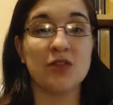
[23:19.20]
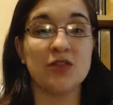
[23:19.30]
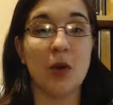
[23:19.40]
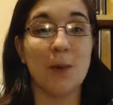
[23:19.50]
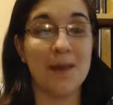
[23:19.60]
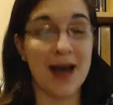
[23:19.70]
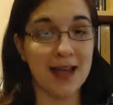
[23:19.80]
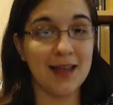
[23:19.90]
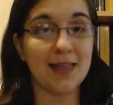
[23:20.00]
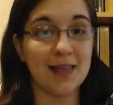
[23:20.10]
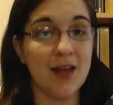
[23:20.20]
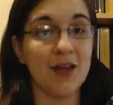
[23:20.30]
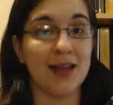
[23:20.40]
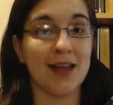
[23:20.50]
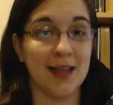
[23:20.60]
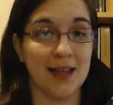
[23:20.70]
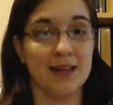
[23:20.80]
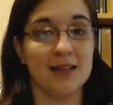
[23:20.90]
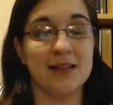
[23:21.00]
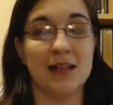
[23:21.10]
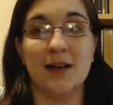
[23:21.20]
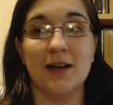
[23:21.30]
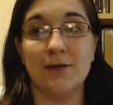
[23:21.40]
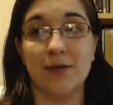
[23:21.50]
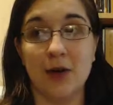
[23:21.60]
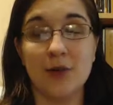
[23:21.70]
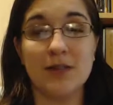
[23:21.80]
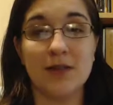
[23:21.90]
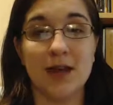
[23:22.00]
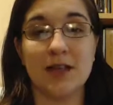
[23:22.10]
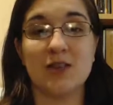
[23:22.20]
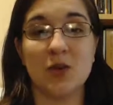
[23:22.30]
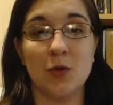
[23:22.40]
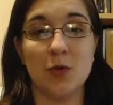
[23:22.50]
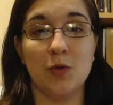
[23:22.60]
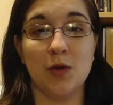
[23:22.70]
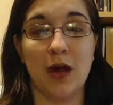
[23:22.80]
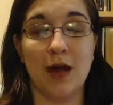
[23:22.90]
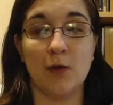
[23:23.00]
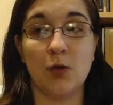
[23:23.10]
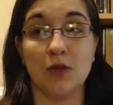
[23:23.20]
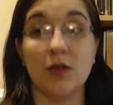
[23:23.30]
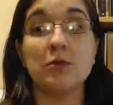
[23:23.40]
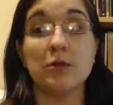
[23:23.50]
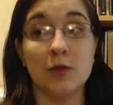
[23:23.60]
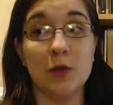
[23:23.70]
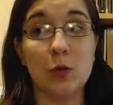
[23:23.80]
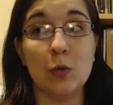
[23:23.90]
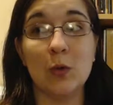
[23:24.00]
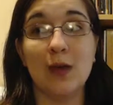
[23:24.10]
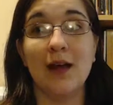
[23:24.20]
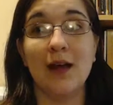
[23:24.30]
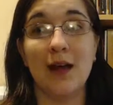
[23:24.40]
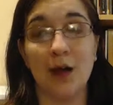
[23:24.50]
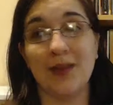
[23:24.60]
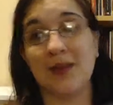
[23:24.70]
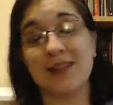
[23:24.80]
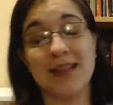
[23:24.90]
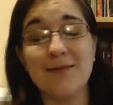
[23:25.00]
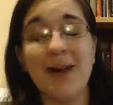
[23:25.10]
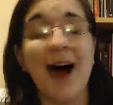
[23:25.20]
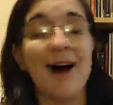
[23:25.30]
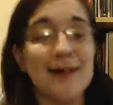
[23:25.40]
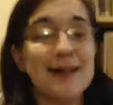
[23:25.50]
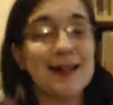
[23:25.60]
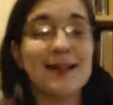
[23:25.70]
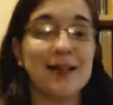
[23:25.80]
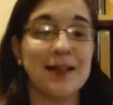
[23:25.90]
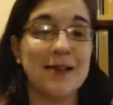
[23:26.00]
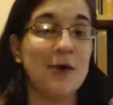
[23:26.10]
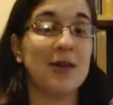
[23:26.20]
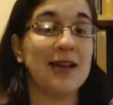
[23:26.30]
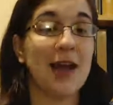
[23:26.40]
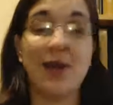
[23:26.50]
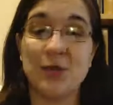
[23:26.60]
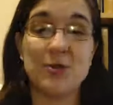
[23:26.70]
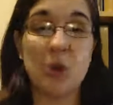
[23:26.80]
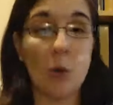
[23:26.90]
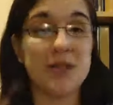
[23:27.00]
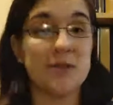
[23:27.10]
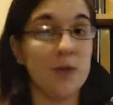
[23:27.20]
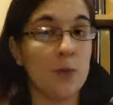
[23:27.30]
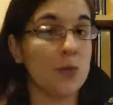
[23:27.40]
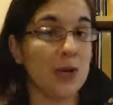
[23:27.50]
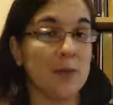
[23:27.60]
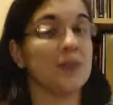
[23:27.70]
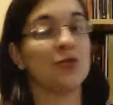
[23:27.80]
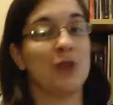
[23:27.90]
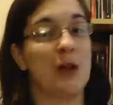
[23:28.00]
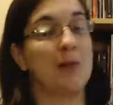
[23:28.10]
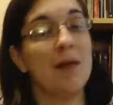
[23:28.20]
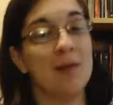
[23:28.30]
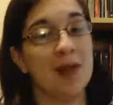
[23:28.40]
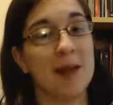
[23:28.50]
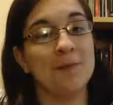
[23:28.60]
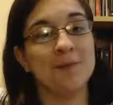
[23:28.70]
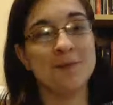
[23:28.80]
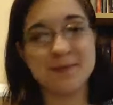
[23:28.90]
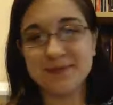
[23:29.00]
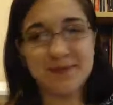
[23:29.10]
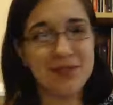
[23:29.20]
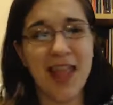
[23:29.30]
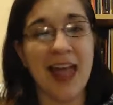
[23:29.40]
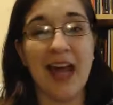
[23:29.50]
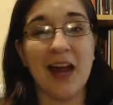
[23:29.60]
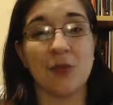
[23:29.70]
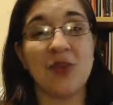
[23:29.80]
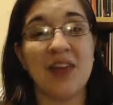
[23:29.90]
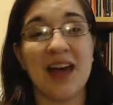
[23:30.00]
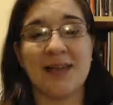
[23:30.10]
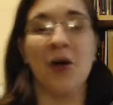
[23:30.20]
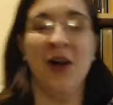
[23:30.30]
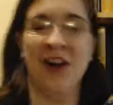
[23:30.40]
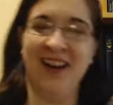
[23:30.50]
So my theory is that if those of us who, or those of you out there, because I've consistently voted. Now, I used to always vote pretty much straight Republican. I don't do that anymore.